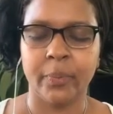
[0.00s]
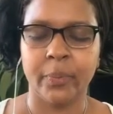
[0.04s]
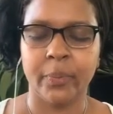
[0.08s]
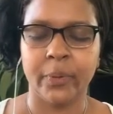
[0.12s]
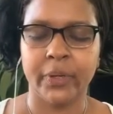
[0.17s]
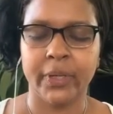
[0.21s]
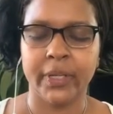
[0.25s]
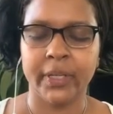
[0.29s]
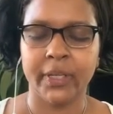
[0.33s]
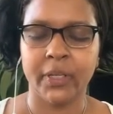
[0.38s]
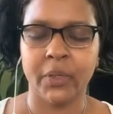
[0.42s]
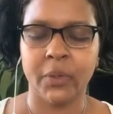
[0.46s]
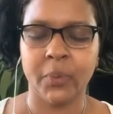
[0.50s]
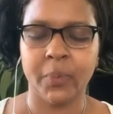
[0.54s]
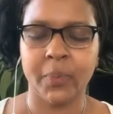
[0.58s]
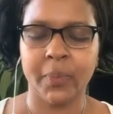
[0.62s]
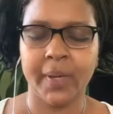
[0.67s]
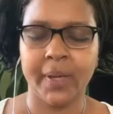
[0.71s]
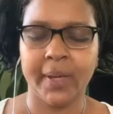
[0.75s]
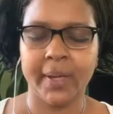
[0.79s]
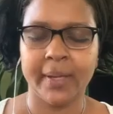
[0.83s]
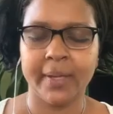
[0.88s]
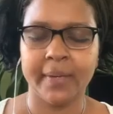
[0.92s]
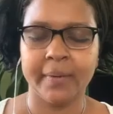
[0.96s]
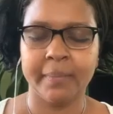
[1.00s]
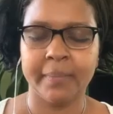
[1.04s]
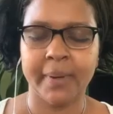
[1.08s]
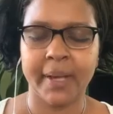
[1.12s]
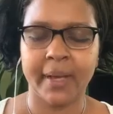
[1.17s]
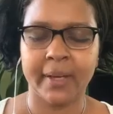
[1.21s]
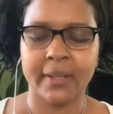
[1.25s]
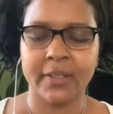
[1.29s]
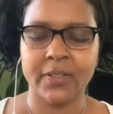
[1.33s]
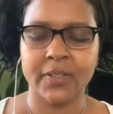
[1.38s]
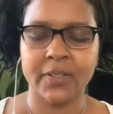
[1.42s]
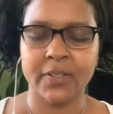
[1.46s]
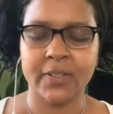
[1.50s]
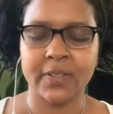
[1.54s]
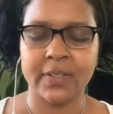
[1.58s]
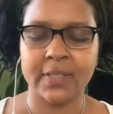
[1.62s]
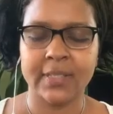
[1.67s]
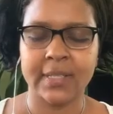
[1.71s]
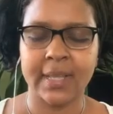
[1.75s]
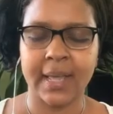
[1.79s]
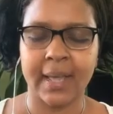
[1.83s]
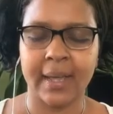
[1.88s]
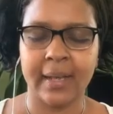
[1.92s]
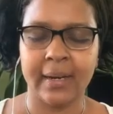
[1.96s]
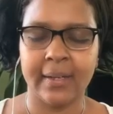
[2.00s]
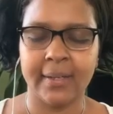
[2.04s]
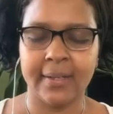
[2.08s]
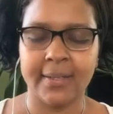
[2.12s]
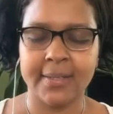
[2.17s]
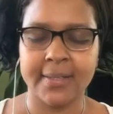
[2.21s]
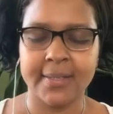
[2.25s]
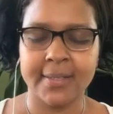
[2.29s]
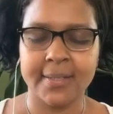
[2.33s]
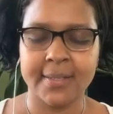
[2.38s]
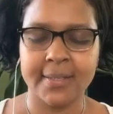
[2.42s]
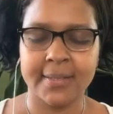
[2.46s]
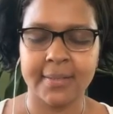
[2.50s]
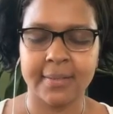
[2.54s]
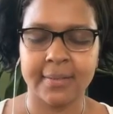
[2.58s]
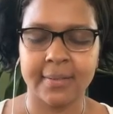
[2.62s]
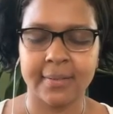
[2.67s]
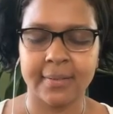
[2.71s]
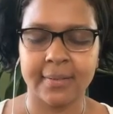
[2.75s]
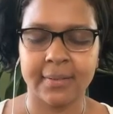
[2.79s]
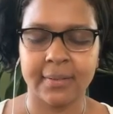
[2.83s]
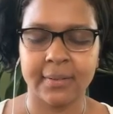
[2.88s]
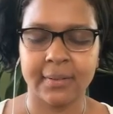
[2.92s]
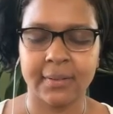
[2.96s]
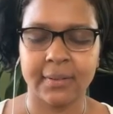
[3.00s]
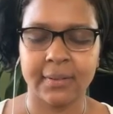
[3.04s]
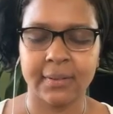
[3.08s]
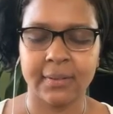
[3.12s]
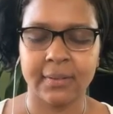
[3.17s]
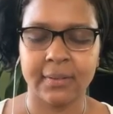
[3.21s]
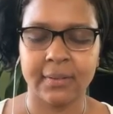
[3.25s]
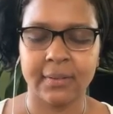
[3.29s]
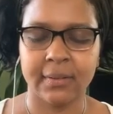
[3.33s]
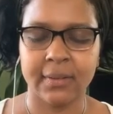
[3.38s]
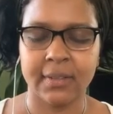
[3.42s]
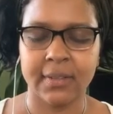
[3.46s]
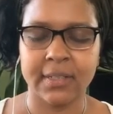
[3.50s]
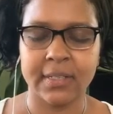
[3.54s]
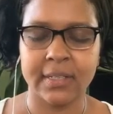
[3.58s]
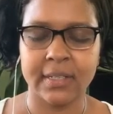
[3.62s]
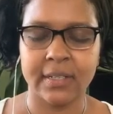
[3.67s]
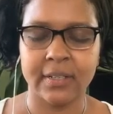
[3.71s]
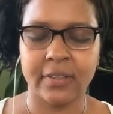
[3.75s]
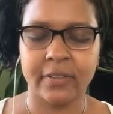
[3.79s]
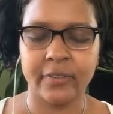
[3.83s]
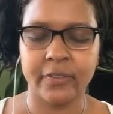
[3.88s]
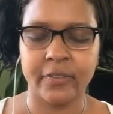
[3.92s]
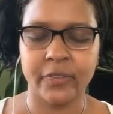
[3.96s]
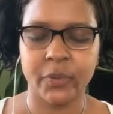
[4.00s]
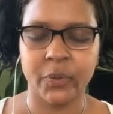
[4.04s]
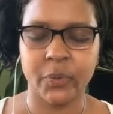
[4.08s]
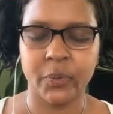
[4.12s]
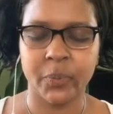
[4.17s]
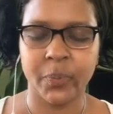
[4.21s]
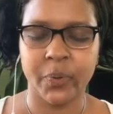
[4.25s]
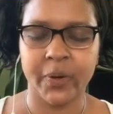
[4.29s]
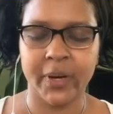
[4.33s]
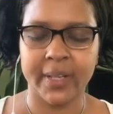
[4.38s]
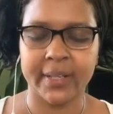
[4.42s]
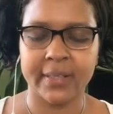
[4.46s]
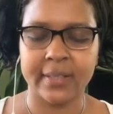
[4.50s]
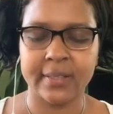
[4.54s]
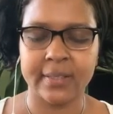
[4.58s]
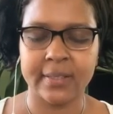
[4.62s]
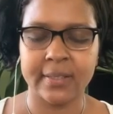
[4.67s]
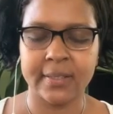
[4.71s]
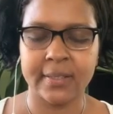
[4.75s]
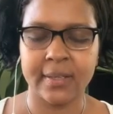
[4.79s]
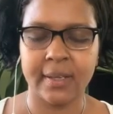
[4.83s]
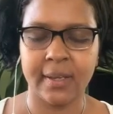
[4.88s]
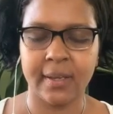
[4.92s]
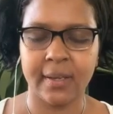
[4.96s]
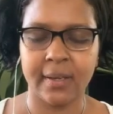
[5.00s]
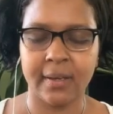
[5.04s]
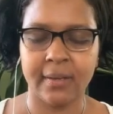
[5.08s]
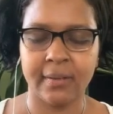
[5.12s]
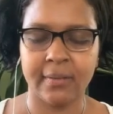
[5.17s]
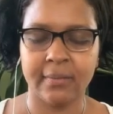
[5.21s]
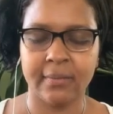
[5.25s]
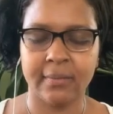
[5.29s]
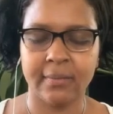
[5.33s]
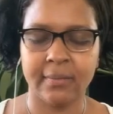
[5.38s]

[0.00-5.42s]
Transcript: Bring your mind back to the silence. Take a few breaths here.